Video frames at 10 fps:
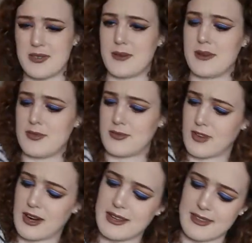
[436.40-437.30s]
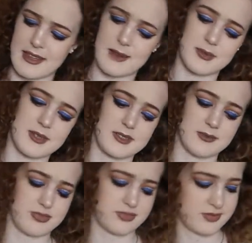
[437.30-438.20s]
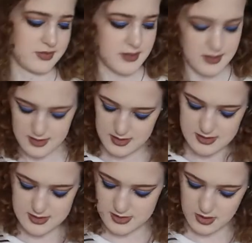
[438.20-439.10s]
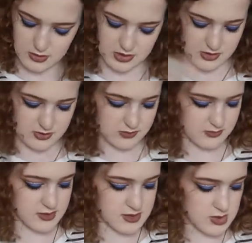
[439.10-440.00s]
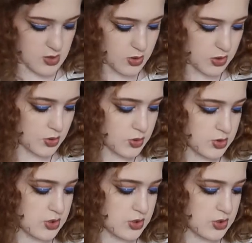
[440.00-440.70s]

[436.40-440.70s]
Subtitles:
I'm even right in that, but it's so cute. So cute.